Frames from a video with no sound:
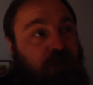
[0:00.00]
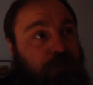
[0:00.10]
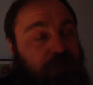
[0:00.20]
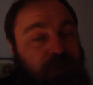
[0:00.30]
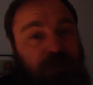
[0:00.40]

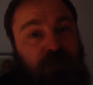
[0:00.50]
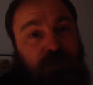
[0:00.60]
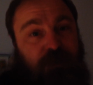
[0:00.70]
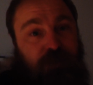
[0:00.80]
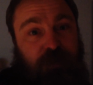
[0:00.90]

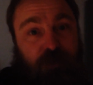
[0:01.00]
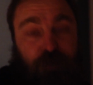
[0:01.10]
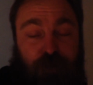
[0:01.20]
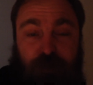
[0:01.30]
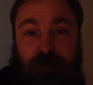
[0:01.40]
Because on
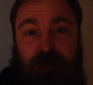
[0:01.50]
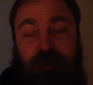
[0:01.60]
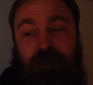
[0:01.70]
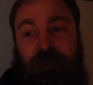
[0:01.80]
Thursdays,